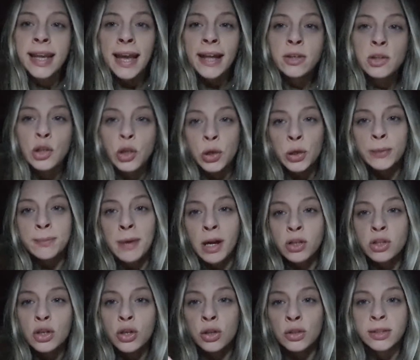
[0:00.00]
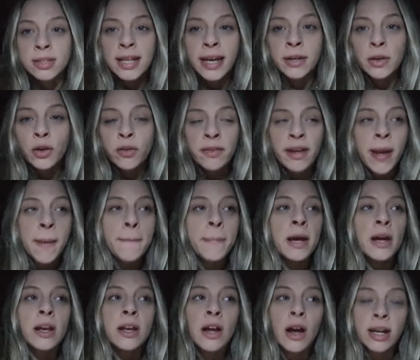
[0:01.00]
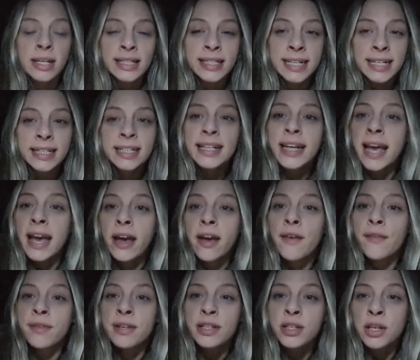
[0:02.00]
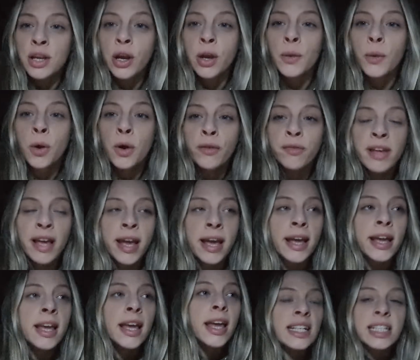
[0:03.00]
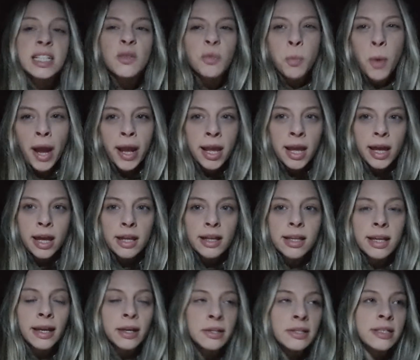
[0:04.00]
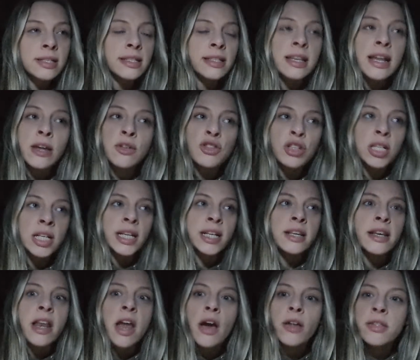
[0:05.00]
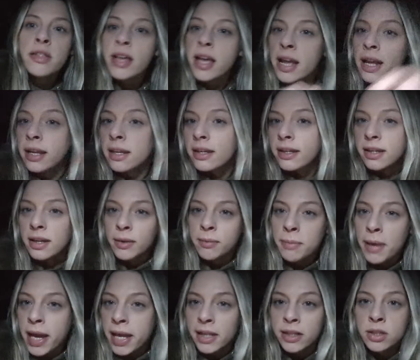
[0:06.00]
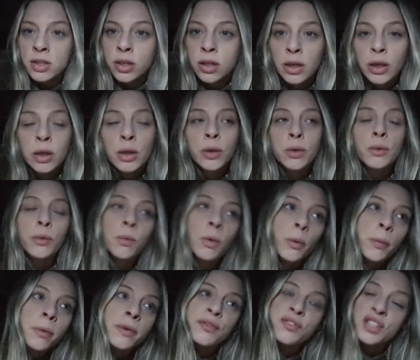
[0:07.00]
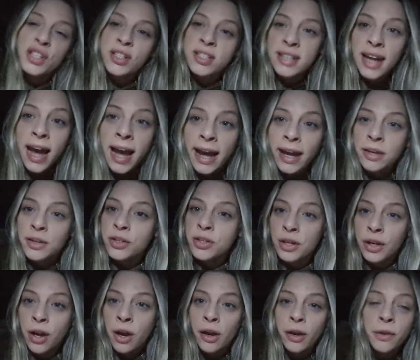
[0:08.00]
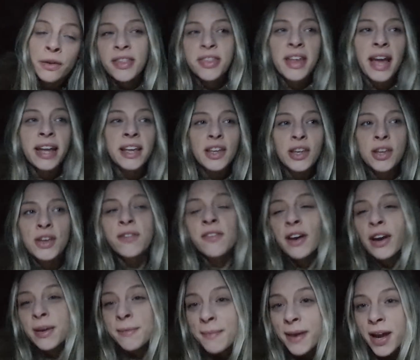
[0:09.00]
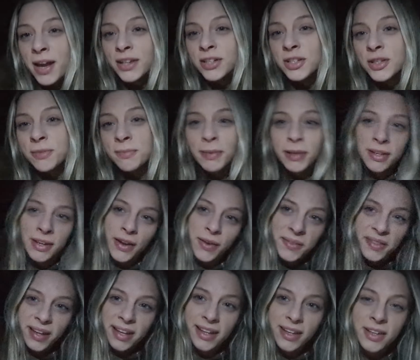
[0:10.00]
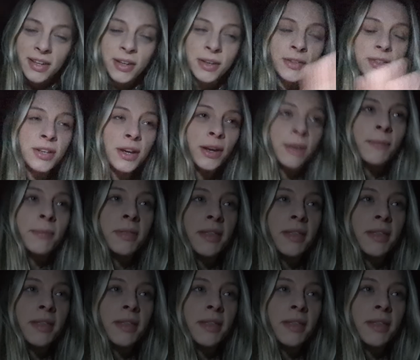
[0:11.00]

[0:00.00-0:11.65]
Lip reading: get too much content of it, but I did get a video of it. I didn't weigh it, it was literally nothing compared to what we've just had, you know. Thank you very much, but no thank you type